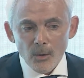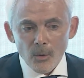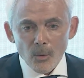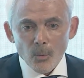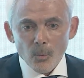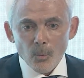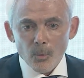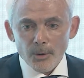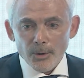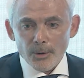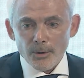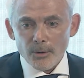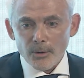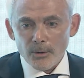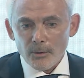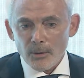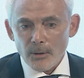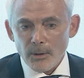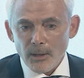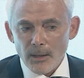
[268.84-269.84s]

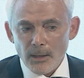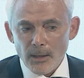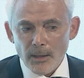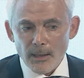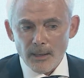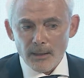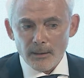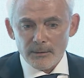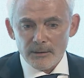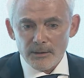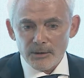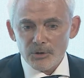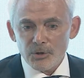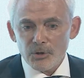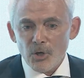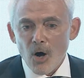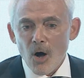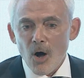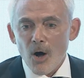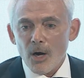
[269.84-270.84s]
we're at the
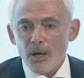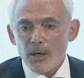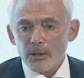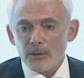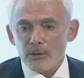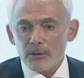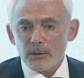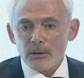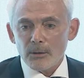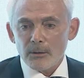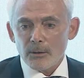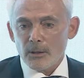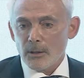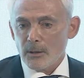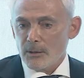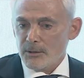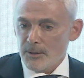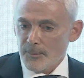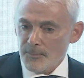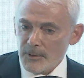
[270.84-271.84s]
dawn,
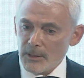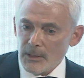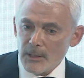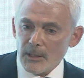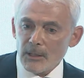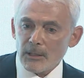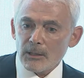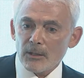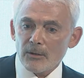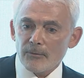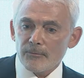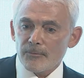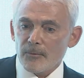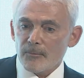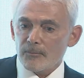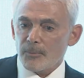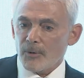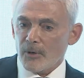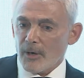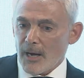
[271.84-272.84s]
the beginning of
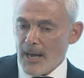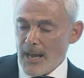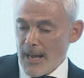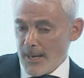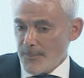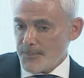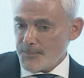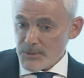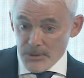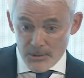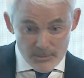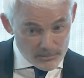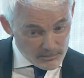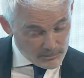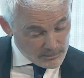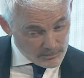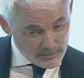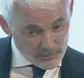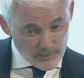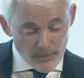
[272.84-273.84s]
perhaps
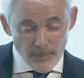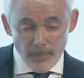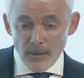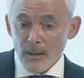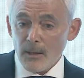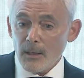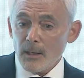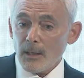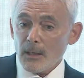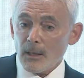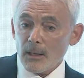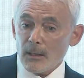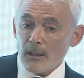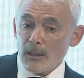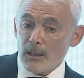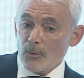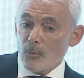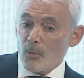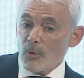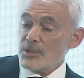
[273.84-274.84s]

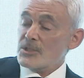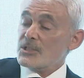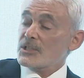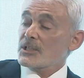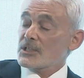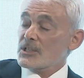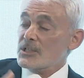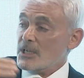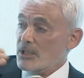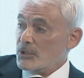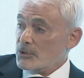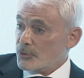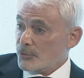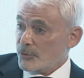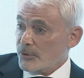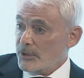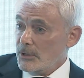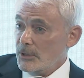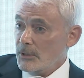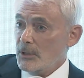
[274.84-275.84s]
a
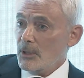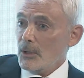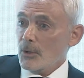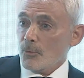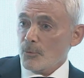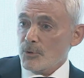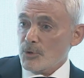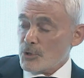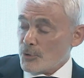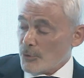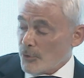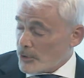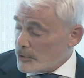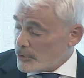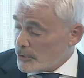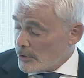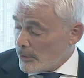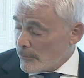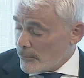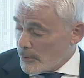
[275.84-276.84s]
once-in-a-century
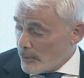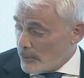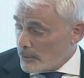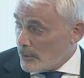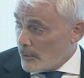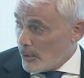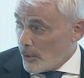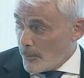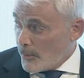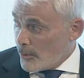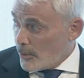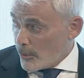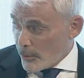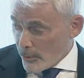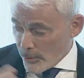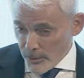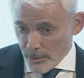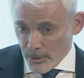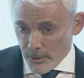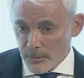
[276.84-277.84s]
restructuring of the global
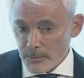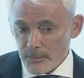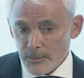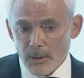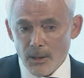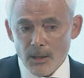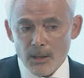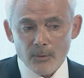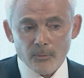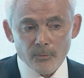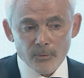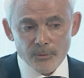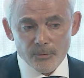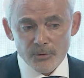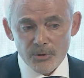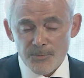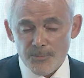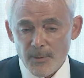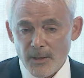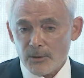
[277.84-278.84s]
order with
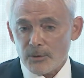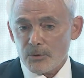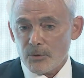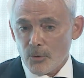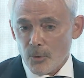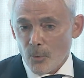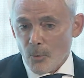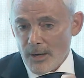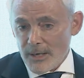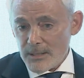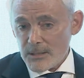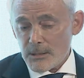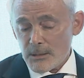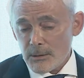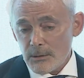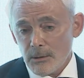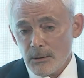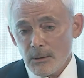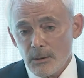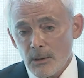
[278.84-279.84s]
respect to the West
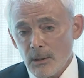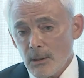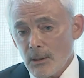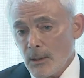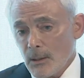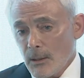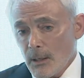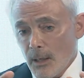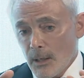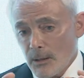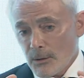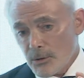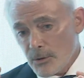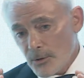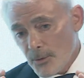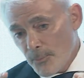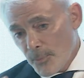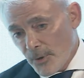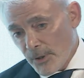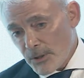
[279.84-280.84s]
and to
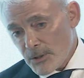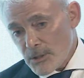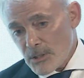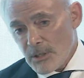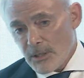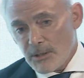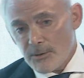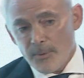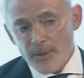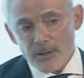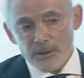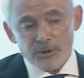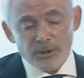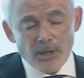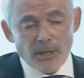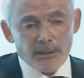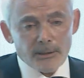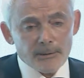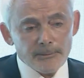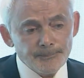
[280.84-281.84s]
the BRICS led by
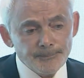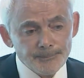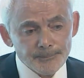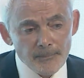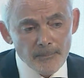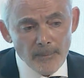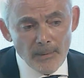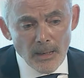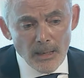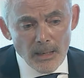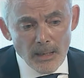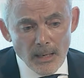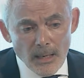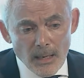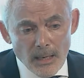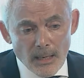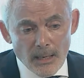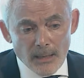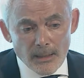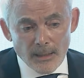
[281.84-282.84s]
China.
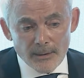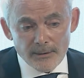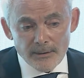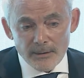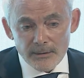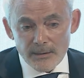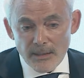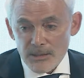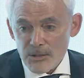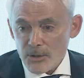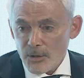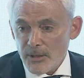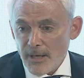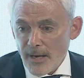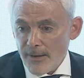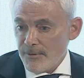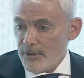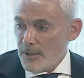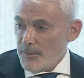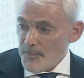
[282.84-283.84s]
And I think that's going to
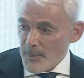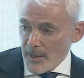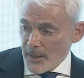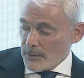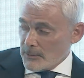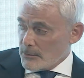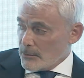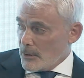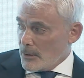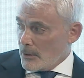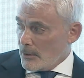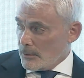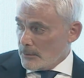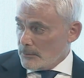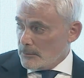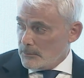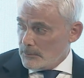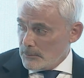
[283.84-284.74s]
have an impact on